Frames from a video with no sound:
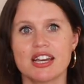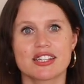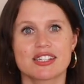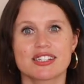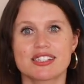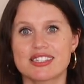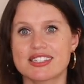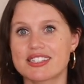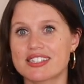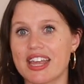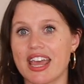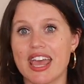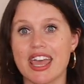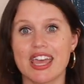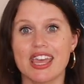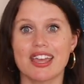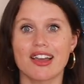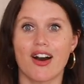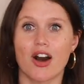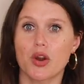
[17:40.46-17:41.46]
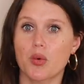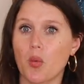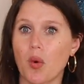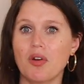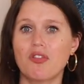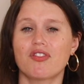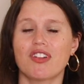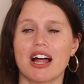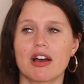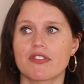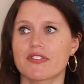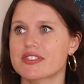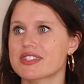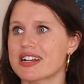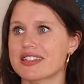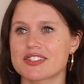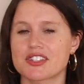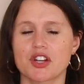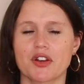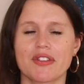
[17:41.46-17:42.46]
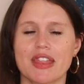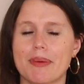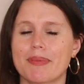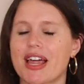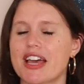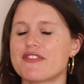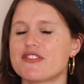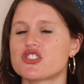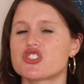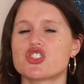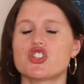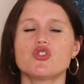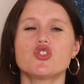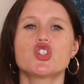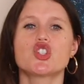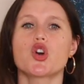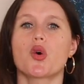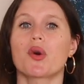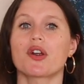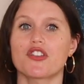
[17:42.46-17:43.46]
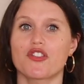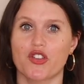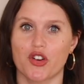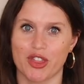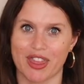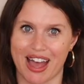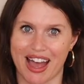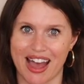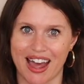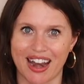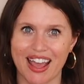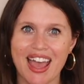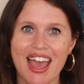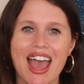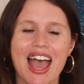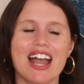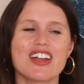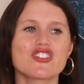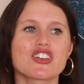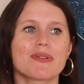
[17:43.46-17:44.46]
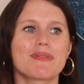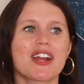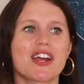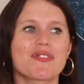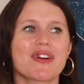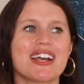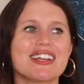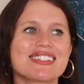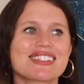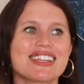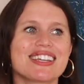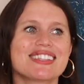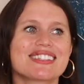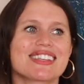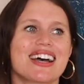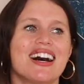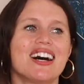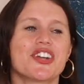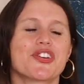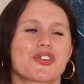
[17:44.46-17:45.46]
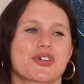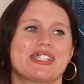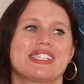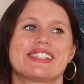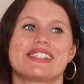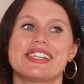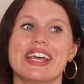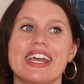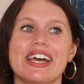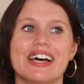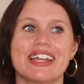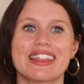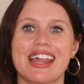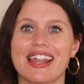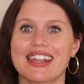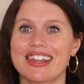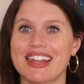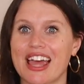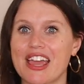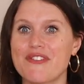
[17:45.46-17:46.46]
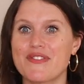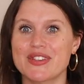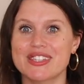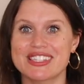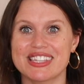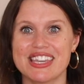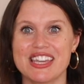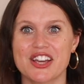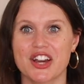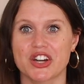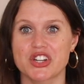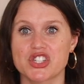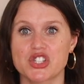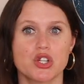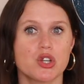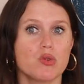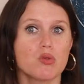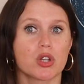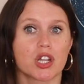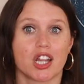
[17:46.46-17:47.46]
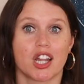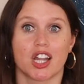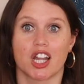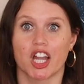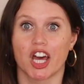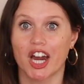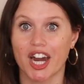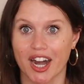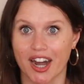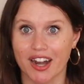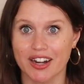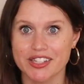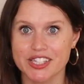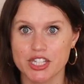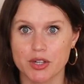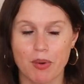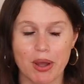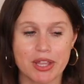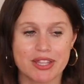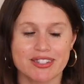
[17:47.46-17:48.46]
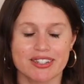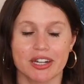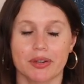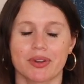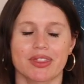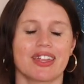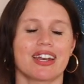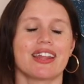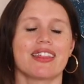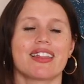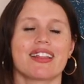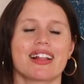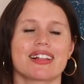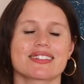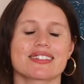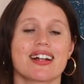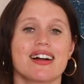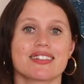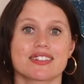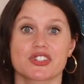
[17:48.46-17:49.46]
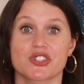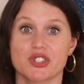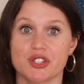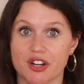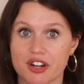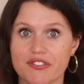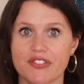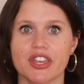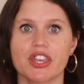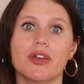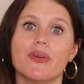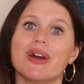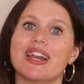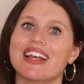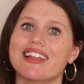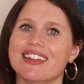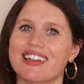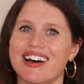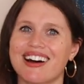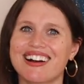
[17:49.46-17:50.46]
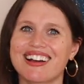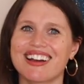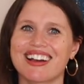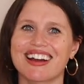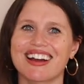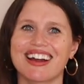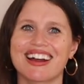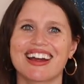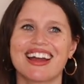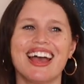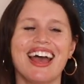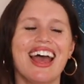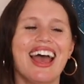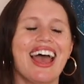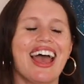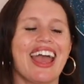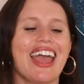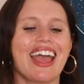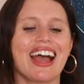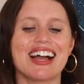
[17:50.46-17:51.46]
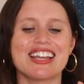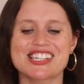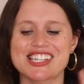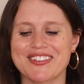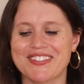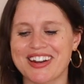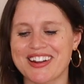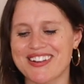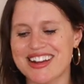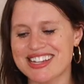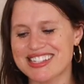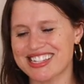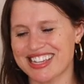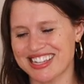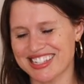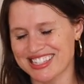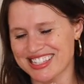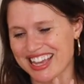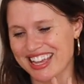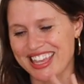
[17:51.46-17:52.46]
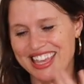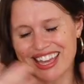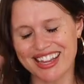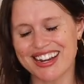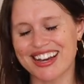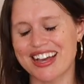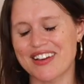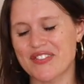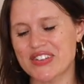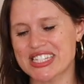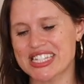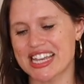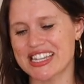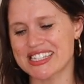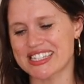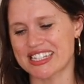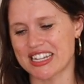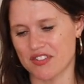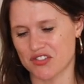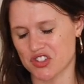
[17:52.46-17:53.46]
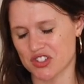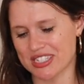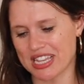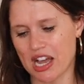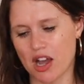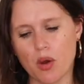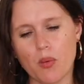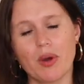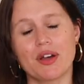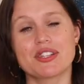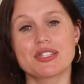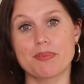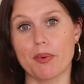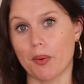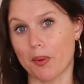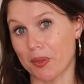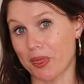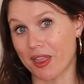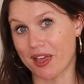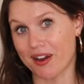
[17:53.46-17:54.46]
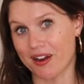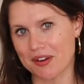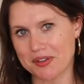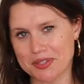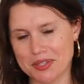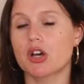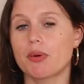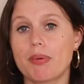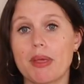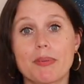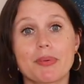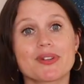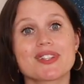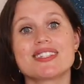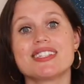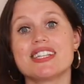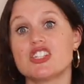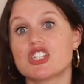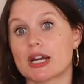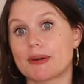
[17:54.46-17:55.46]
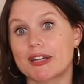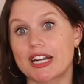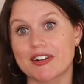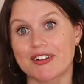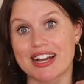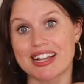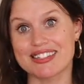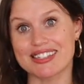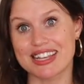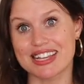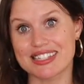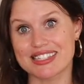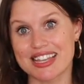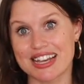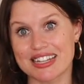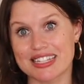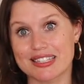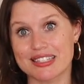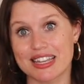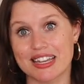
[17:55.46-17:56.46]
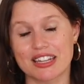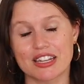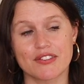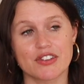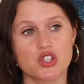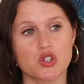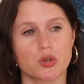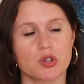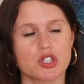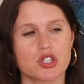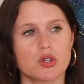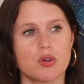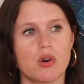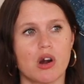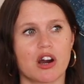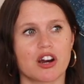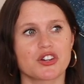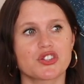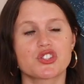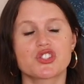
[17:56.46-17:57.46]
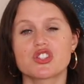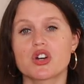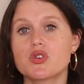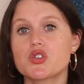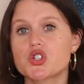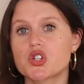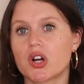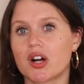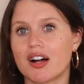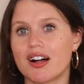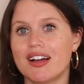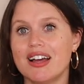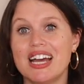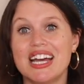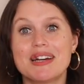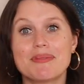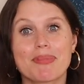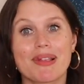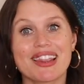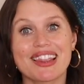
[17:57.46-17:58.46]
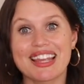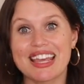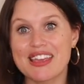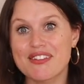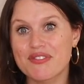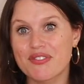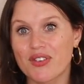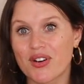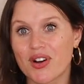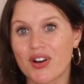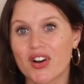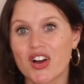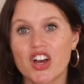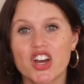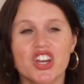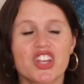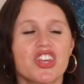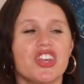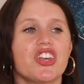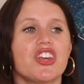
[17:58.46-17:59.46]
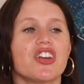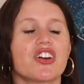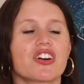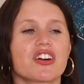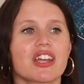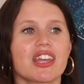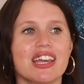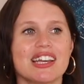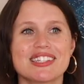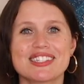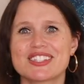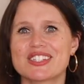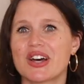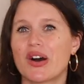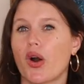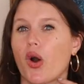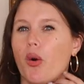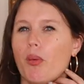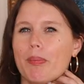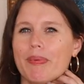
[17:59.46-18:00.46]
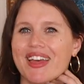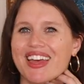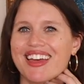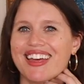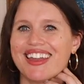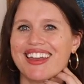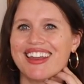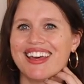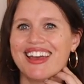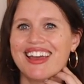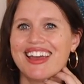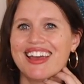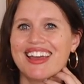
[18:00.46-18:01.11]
to stay on one flower. It's not serving them. Life is too short for that. And Gemini risings understand that life is here to learn. So why stick with anything that's not serving you any longer? And Gemini risings, I cannot emphasize enough just how well-spoken they are. So people see Gemini risings as individuals who are social, playful, curious, open,